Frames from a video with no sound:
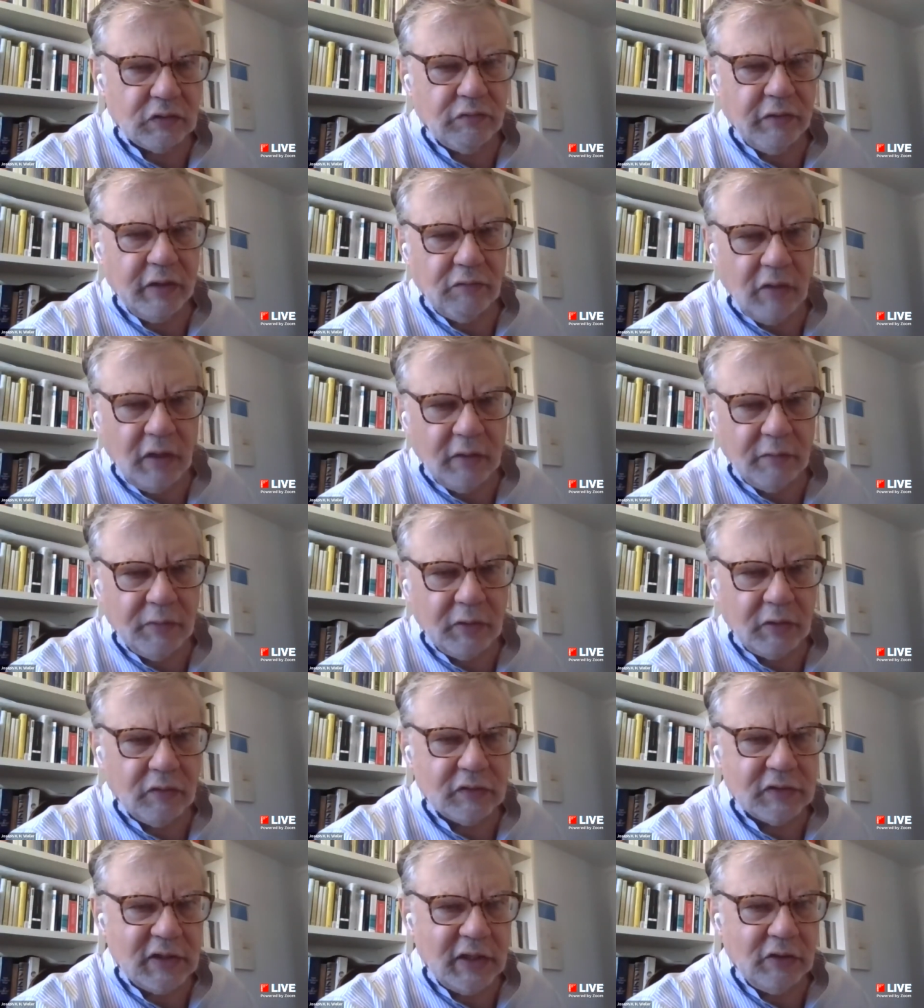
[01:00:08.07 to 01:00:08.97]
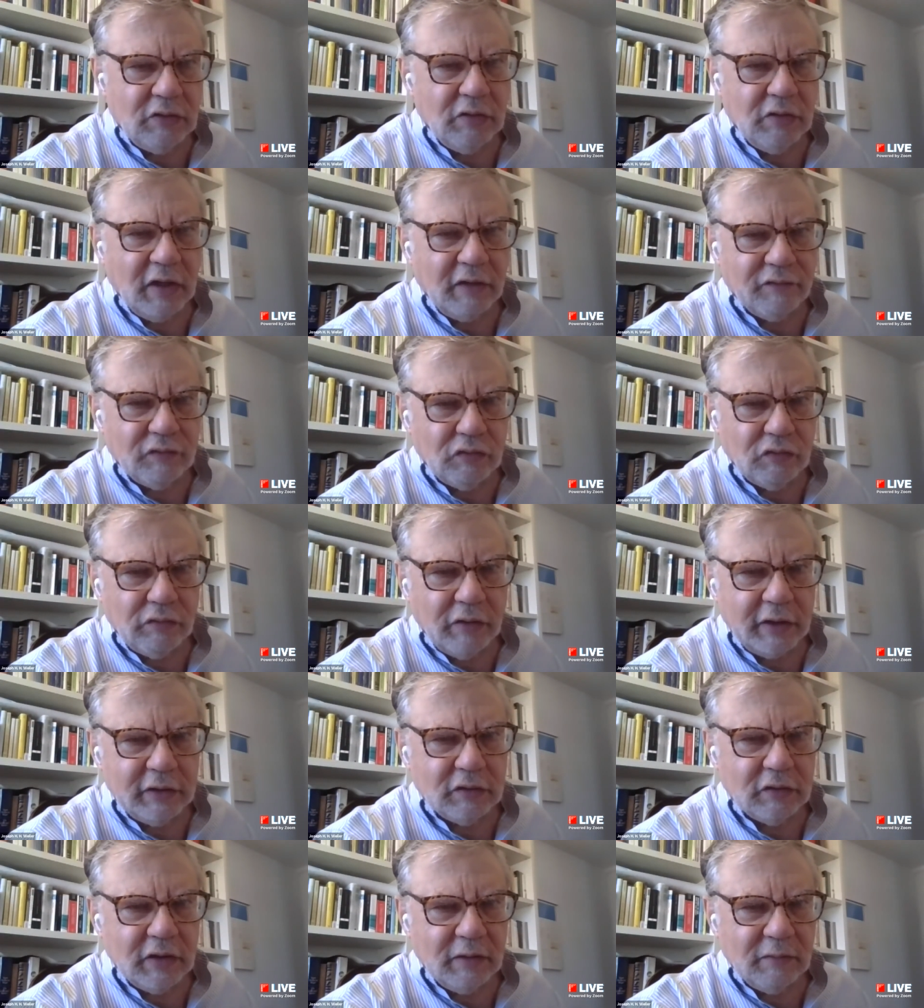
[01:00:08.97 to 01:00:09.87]
square one because then you have to
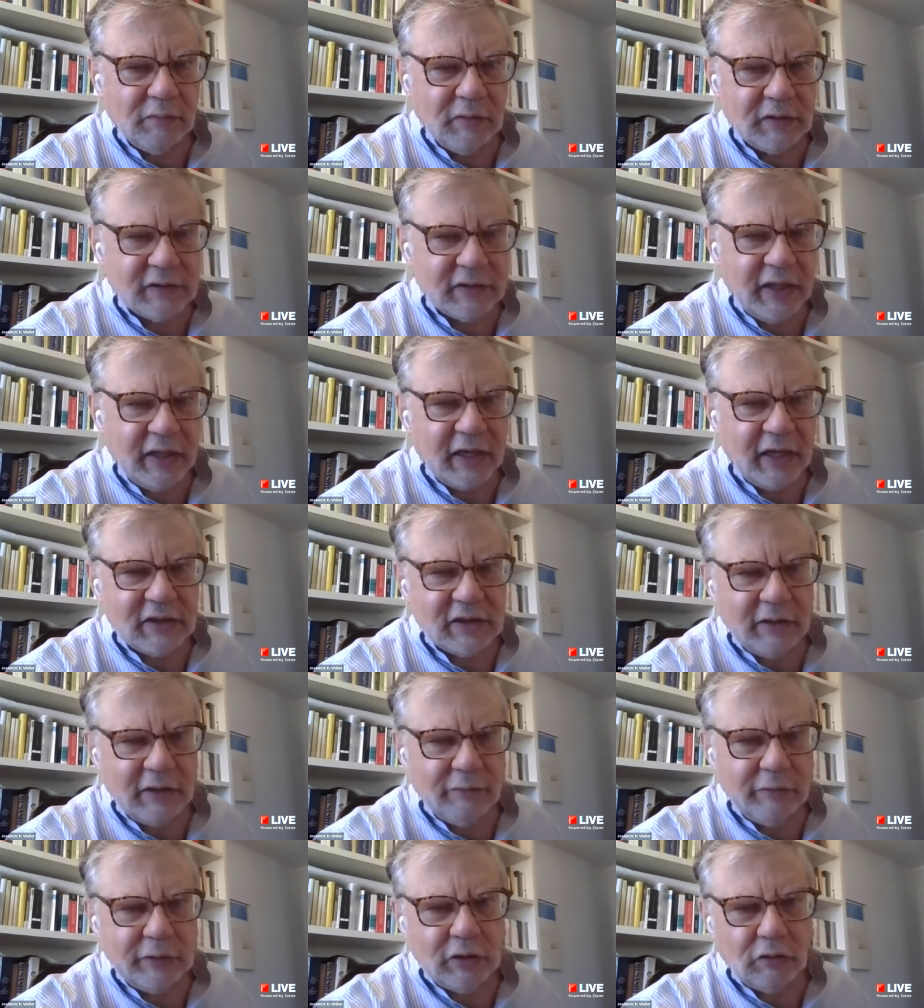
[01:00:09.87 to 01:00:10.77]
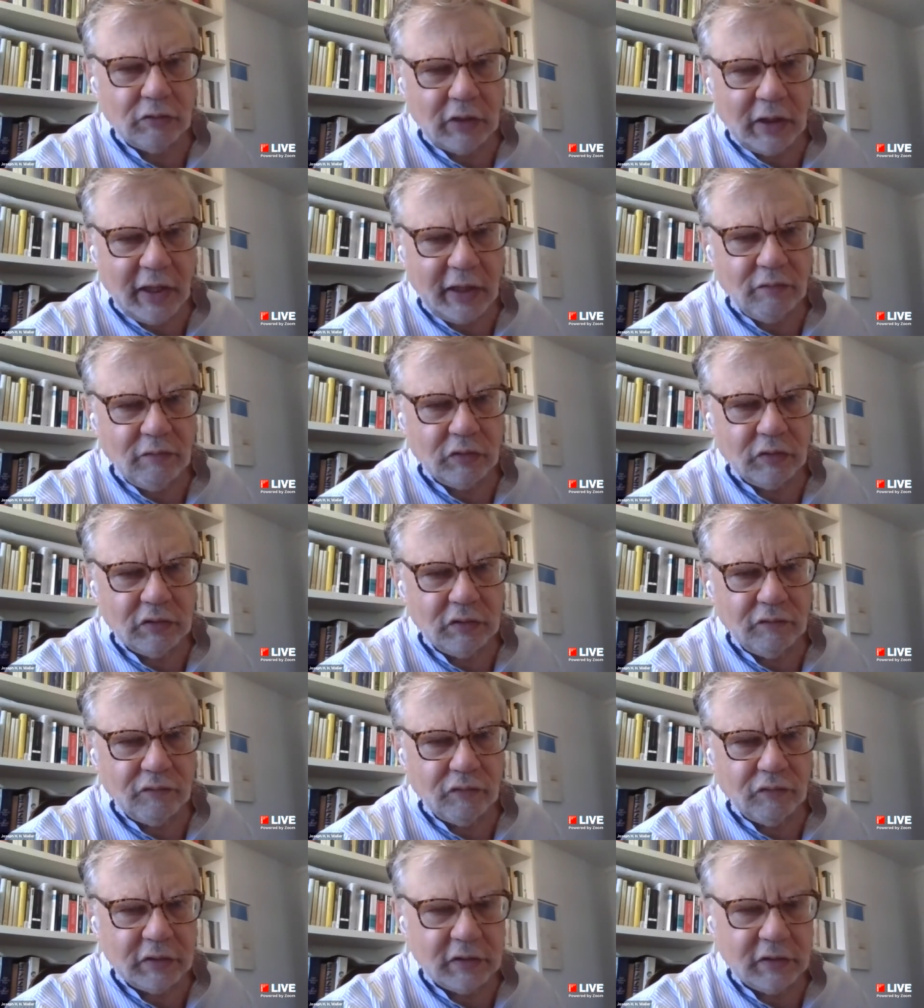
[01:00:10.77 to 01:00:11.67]
write to them and say actually we don't like what
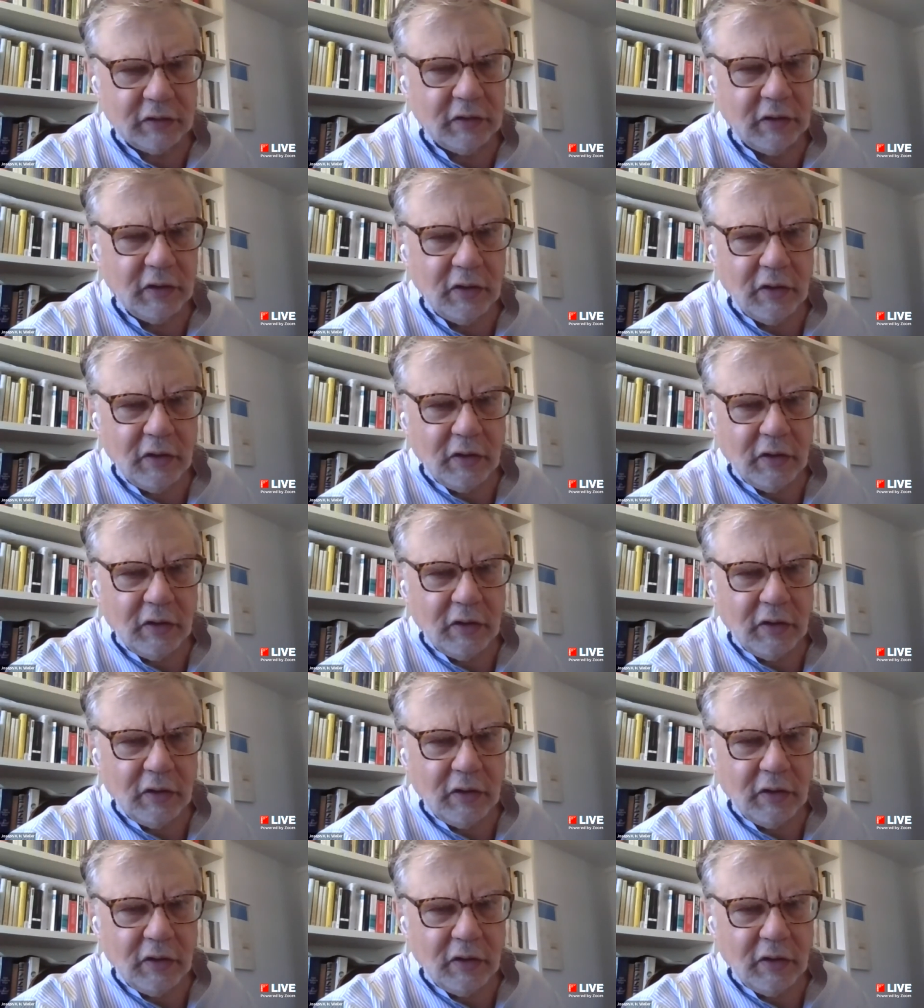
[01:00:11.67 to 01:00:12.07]
you've written